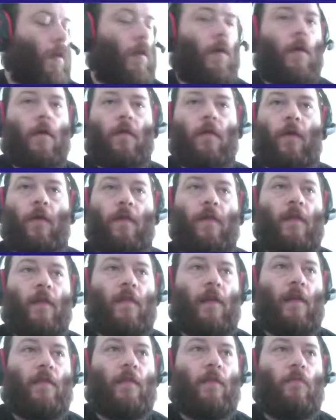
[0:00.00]
So in this
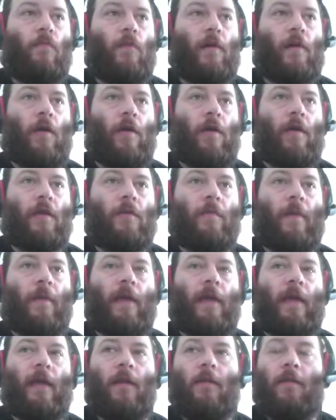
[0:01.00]
lesson we're going to
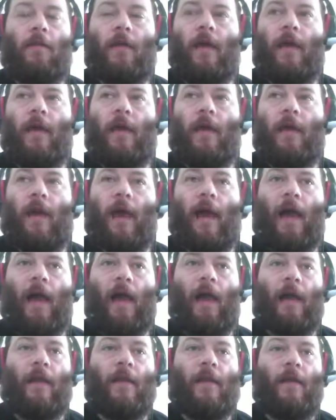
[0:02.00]
be looking
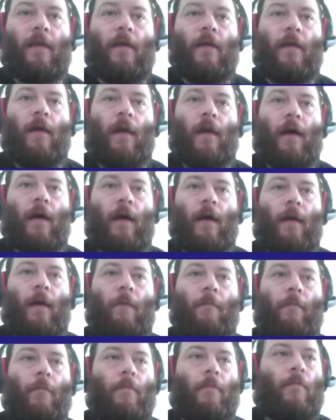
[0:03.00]
at
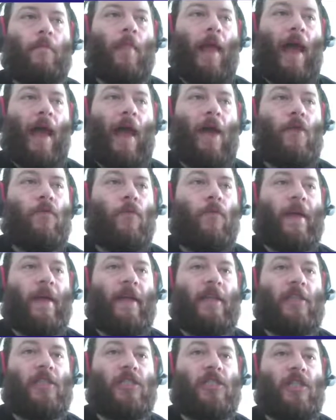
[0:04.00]
how we
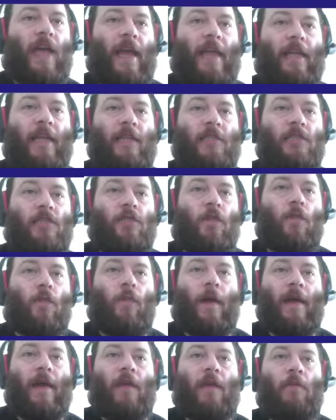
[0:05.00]
change the
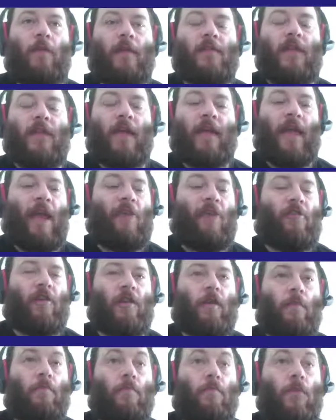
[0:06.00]
way in which a
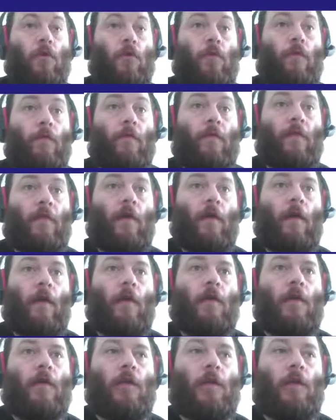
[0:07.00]
character moves
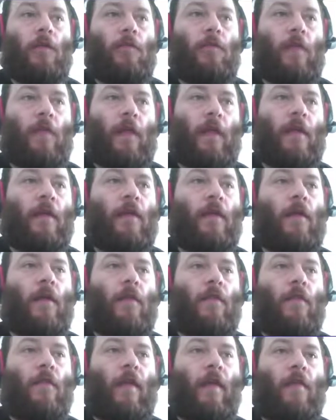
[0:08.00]
using
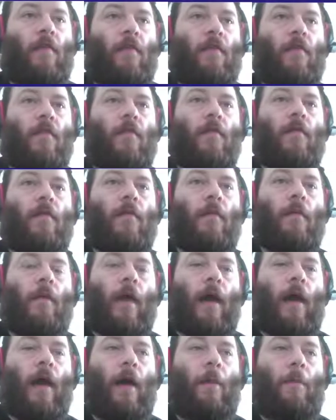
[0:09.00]
this
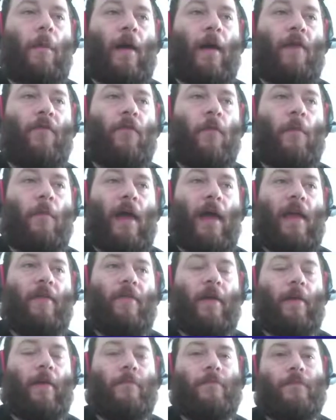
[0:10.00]
platform
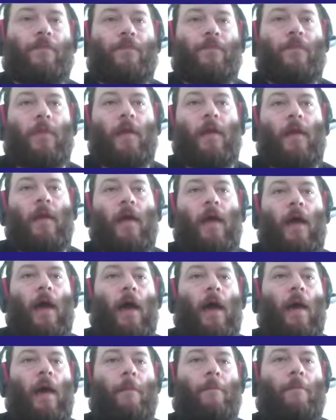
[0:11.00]
behavior.
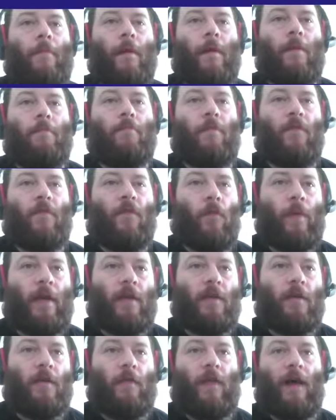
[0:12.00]
But before we
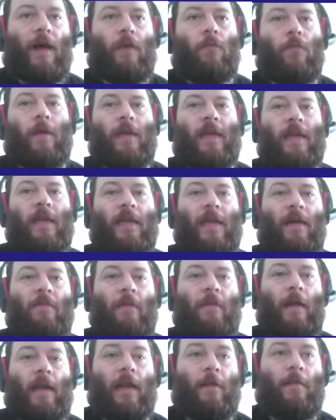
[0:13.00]
can do that, we need to have
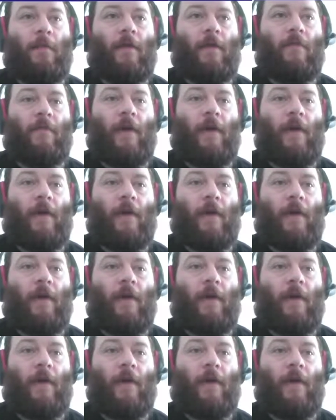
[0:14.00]
a little bit of